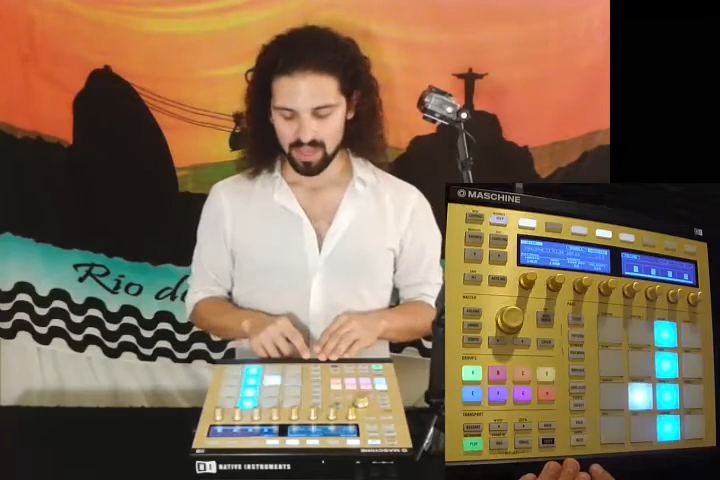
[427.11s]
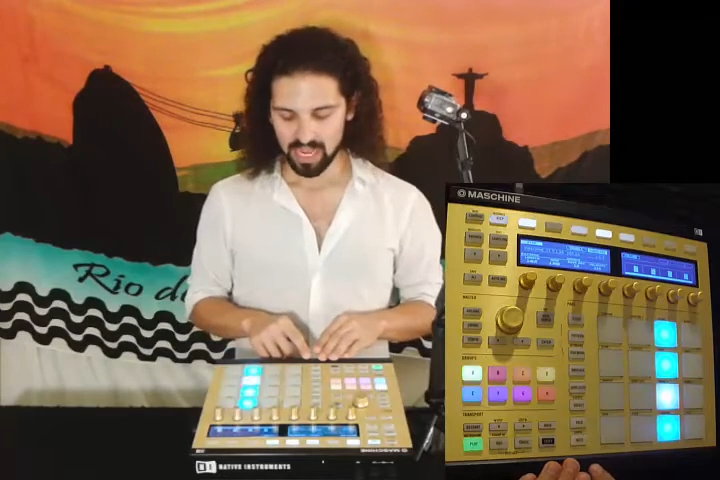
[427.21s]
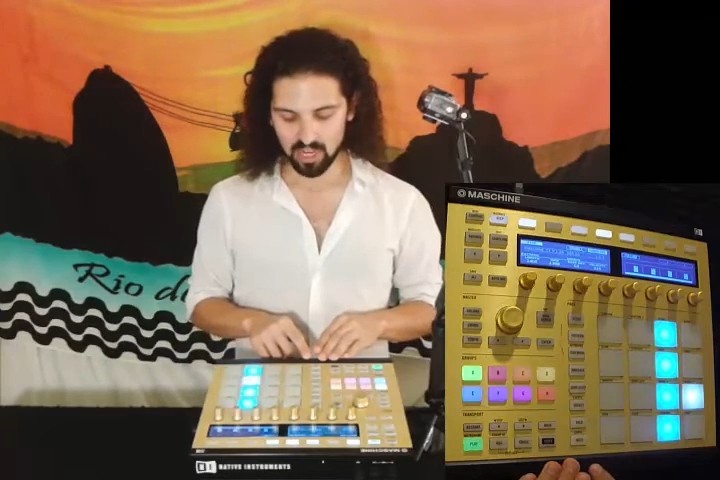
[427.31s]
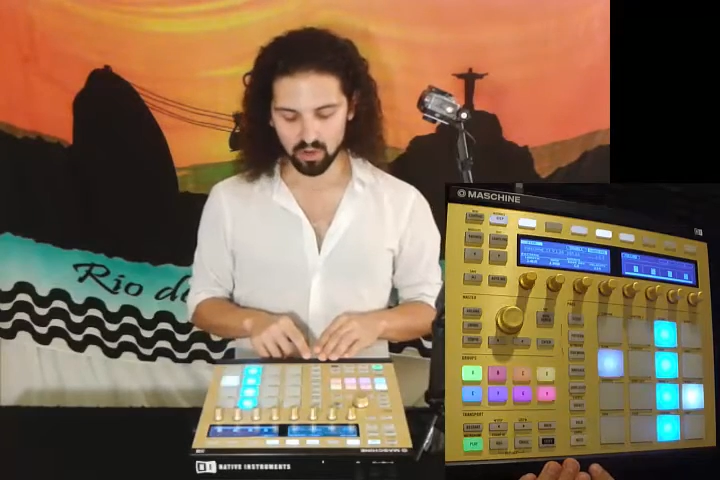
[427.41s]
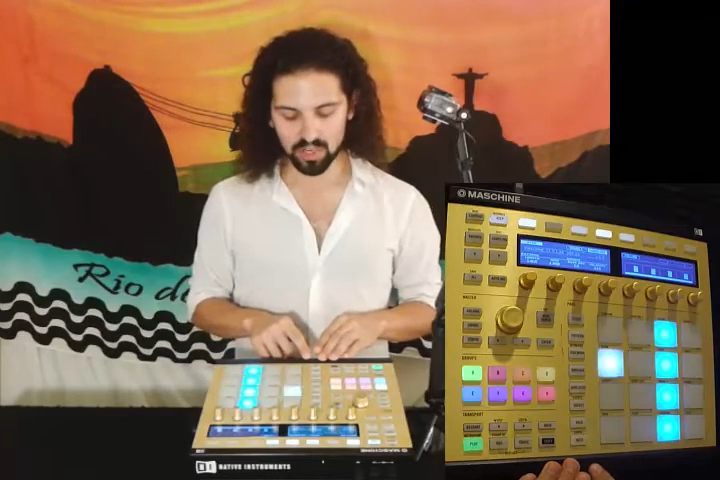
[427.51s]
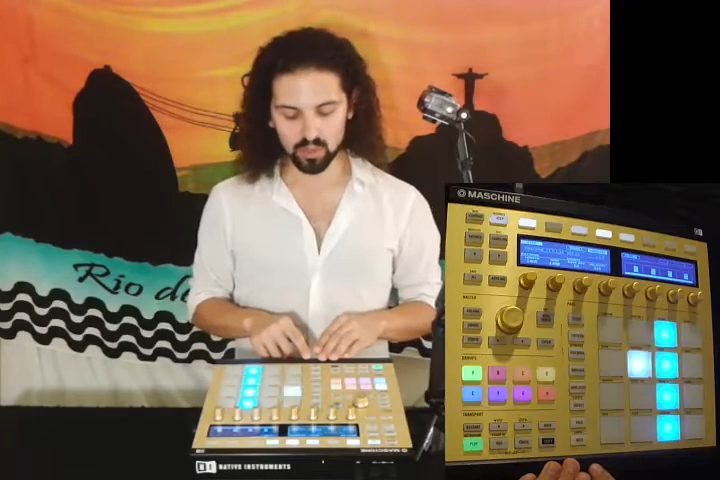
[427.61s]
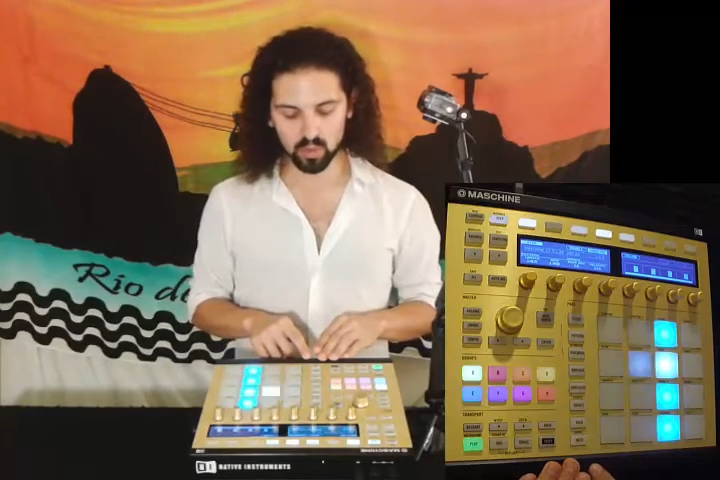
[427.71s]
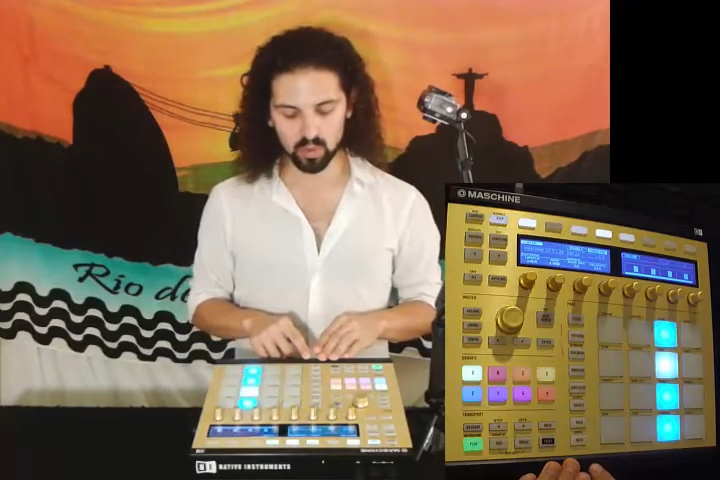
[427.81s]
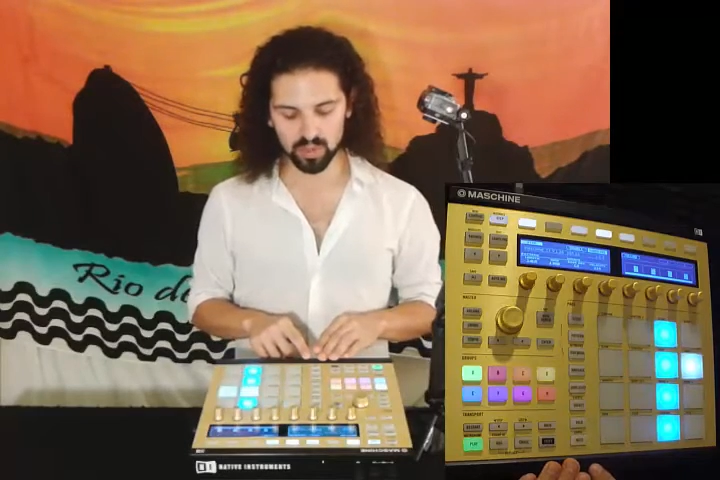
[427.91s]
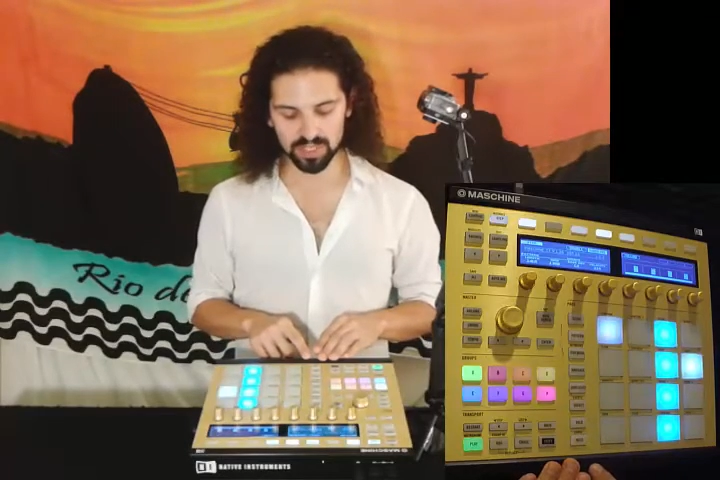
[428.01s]
In order to
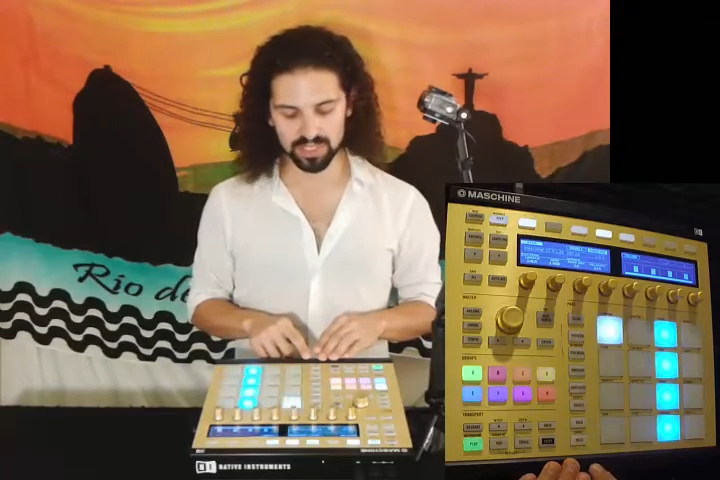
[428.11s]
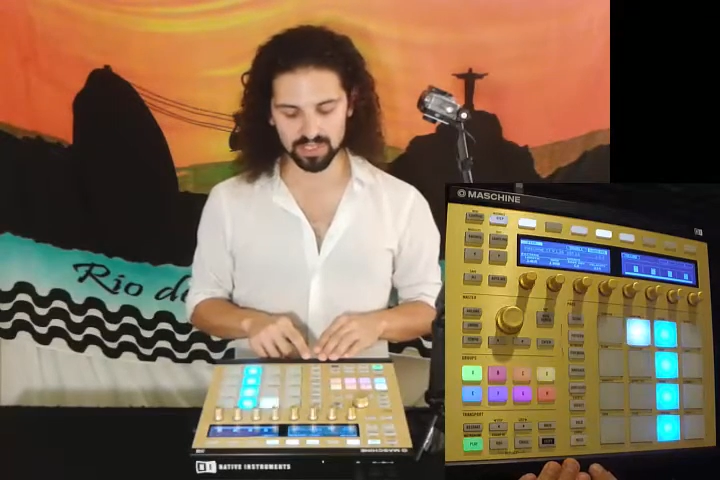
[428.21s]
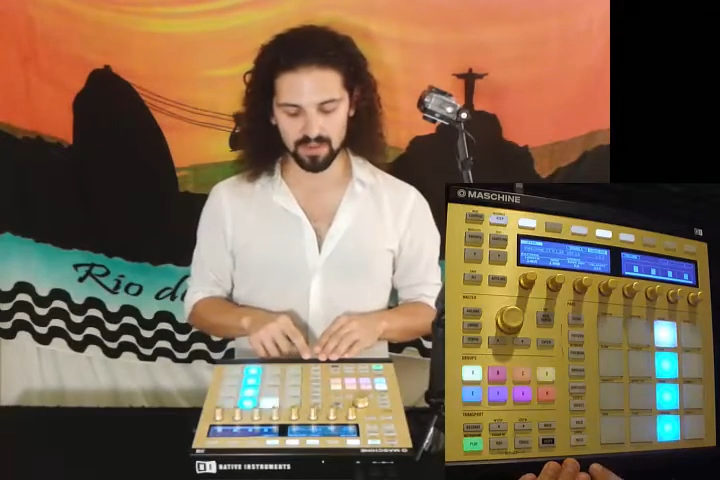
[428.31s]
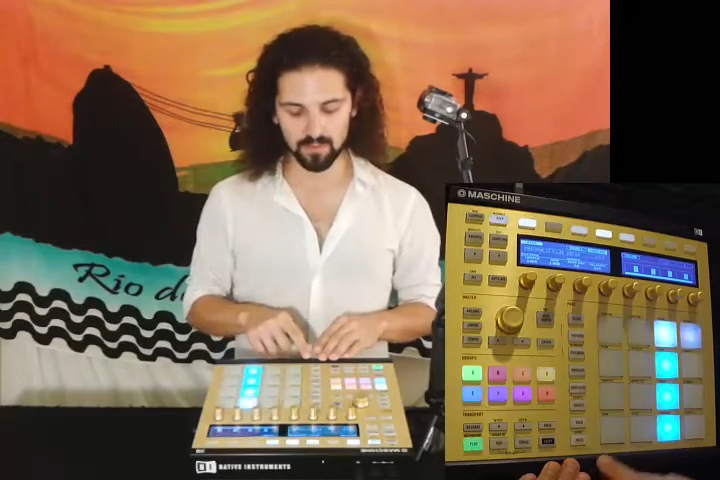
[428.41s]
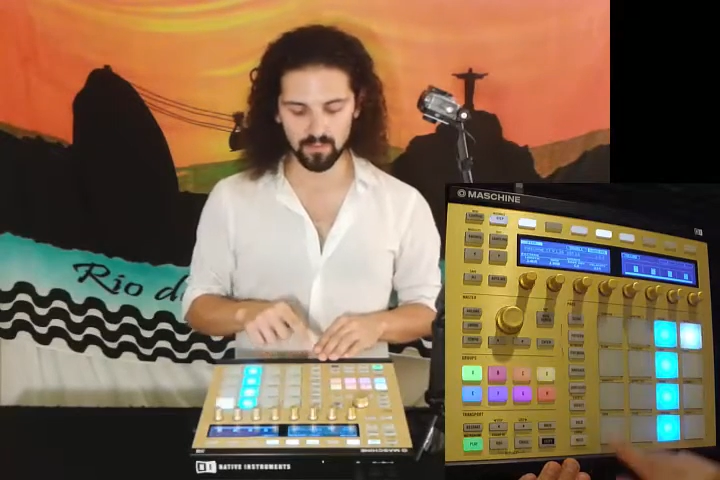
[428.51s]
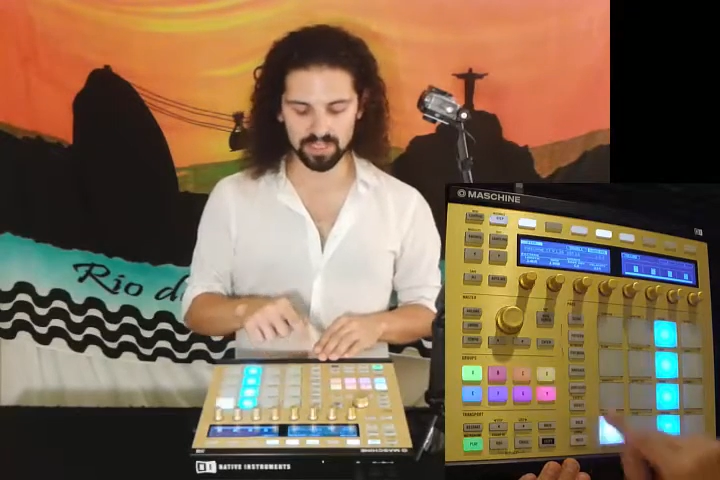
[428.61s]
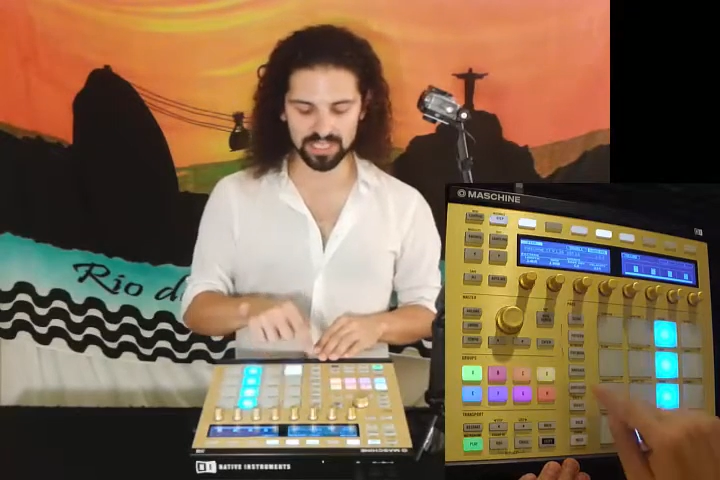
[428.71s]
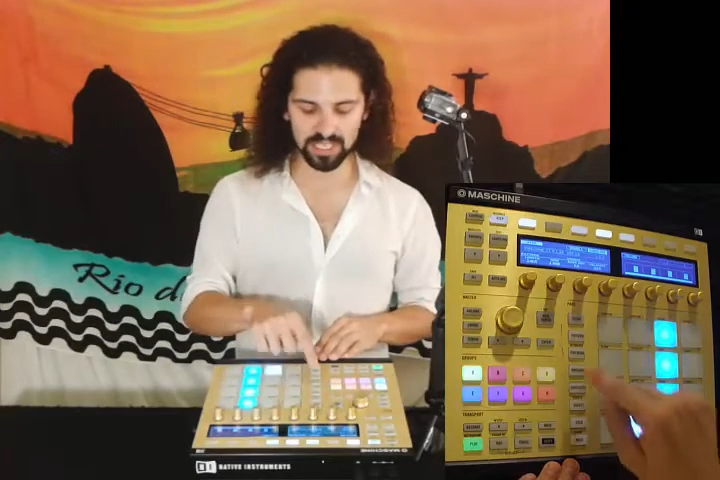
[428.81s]
do this, first